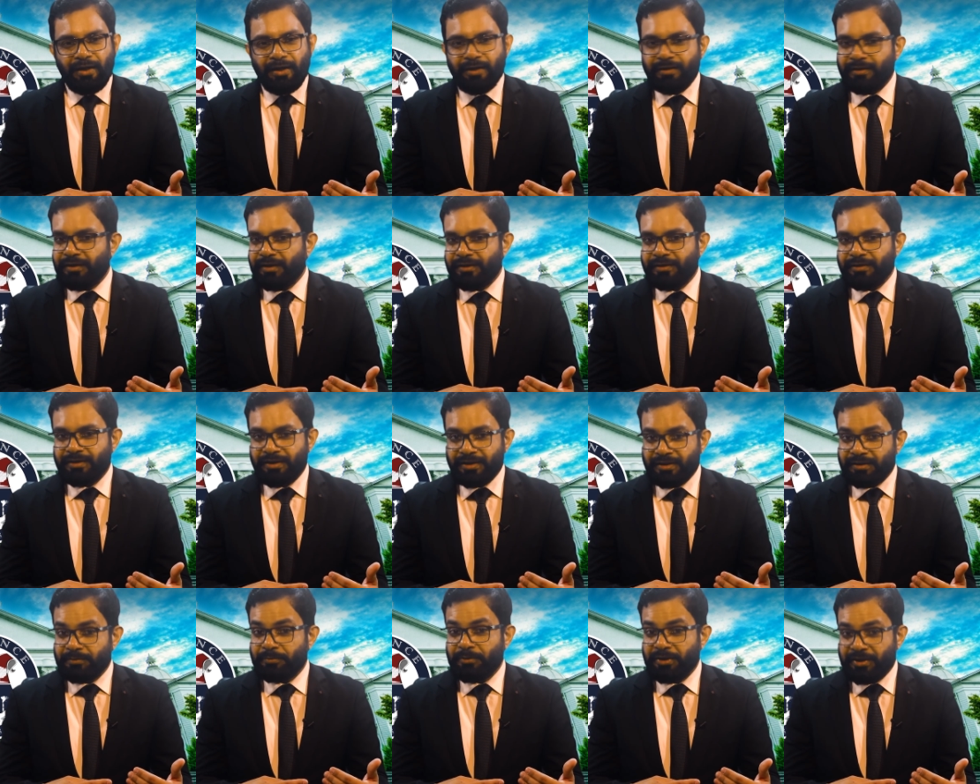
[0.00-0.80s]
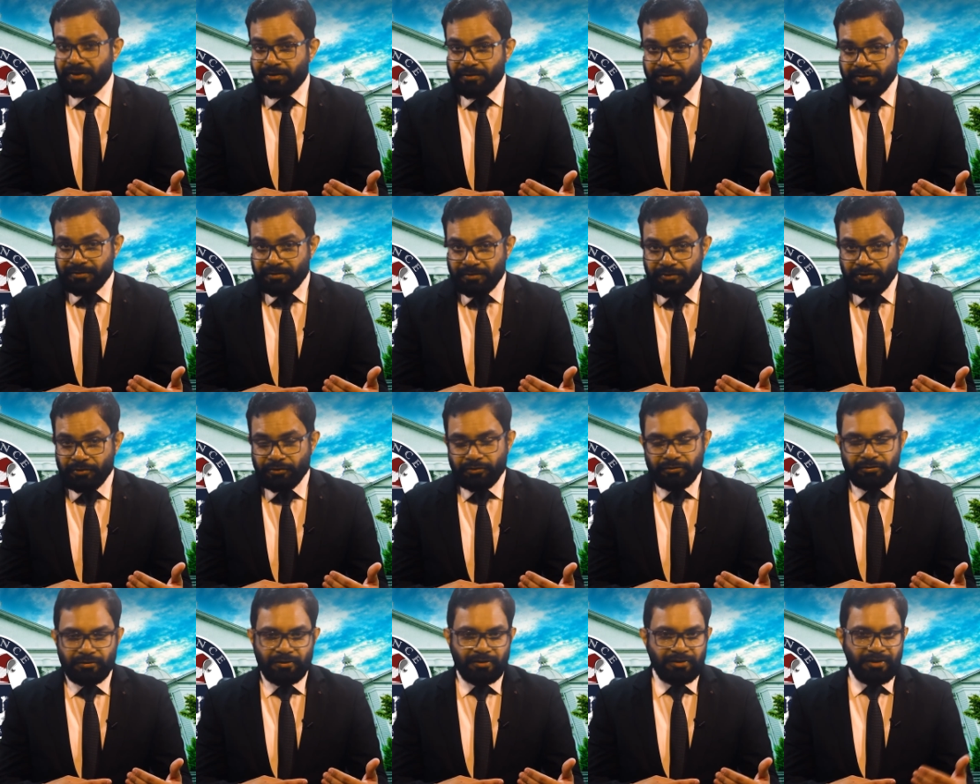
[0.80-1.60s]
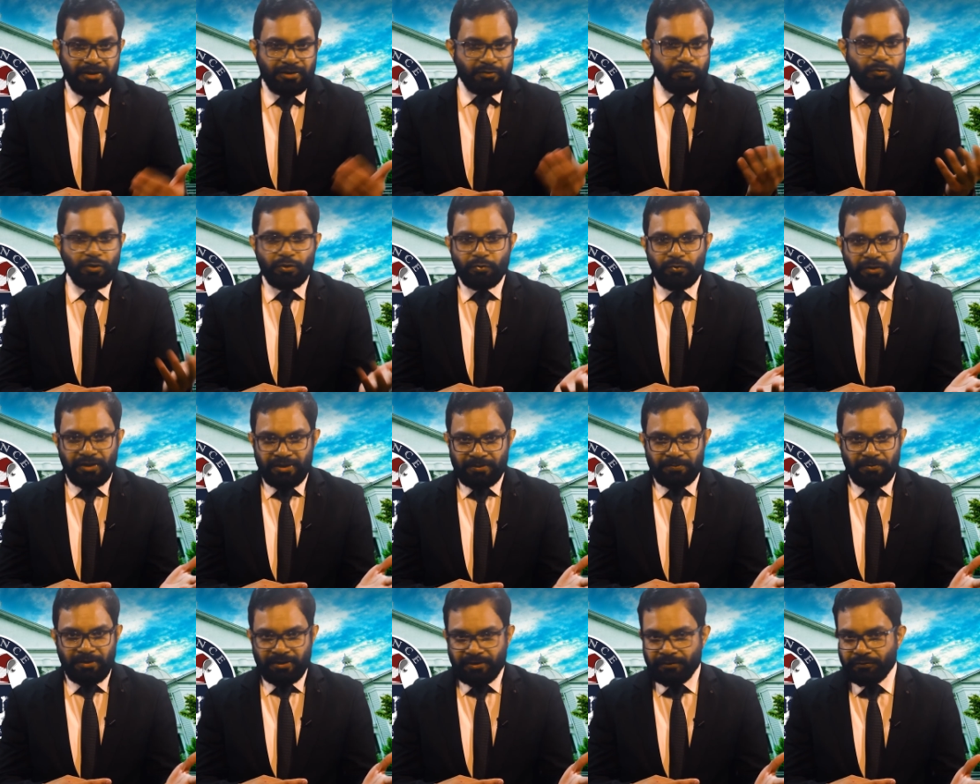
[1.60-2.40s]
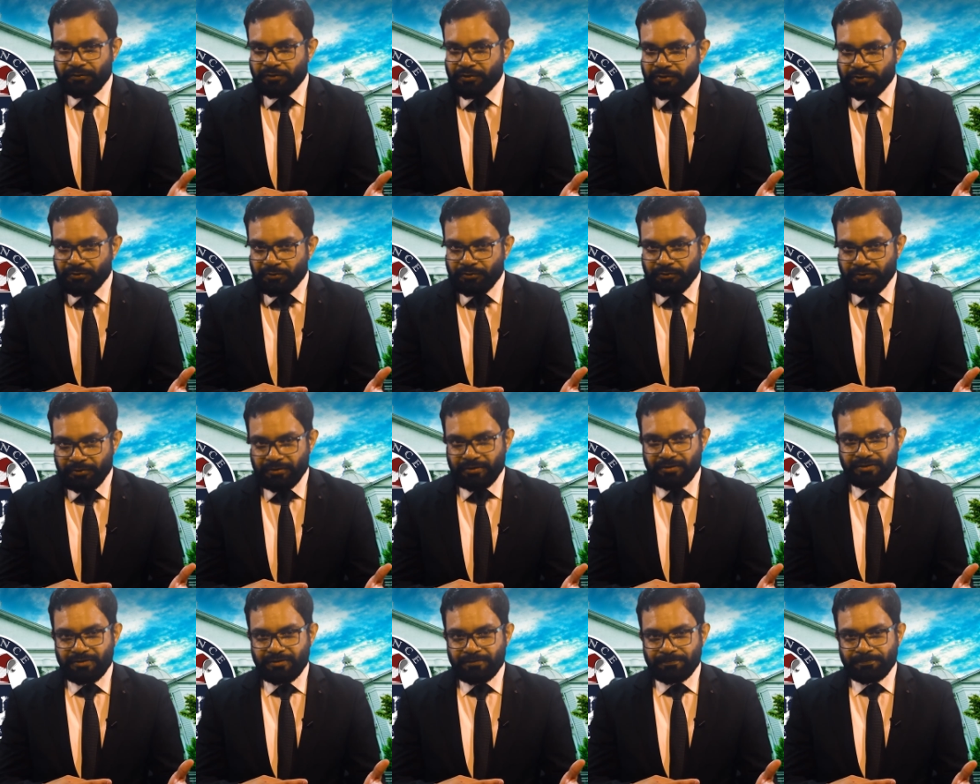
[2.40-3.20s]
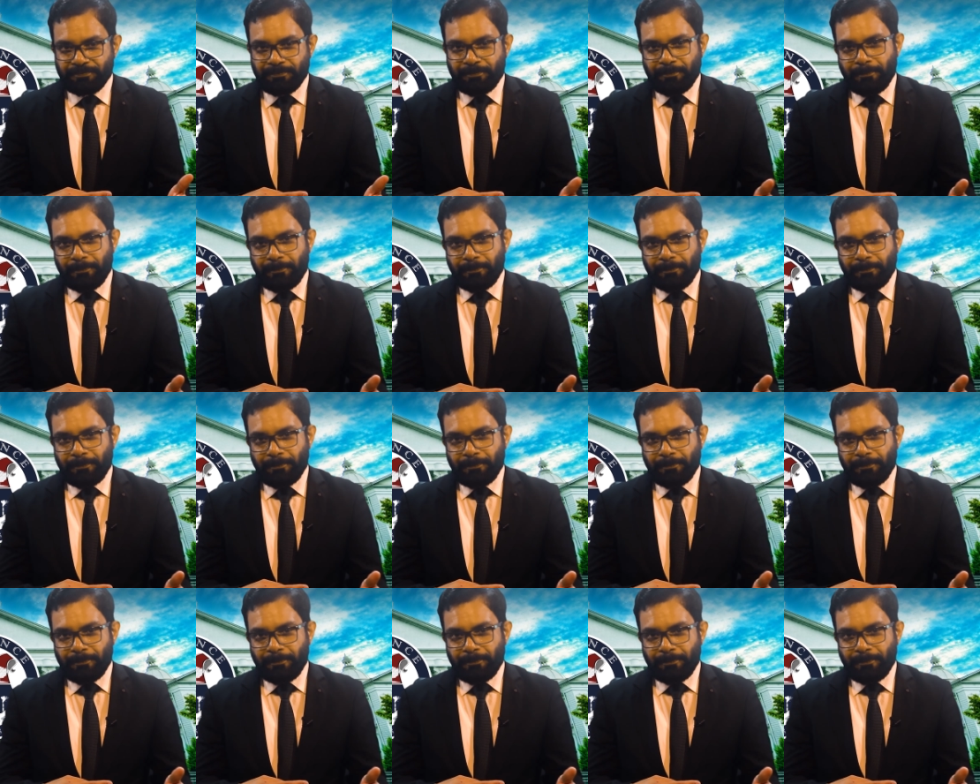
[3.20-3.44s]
And then they make a decision. That's what we're expecting for the students.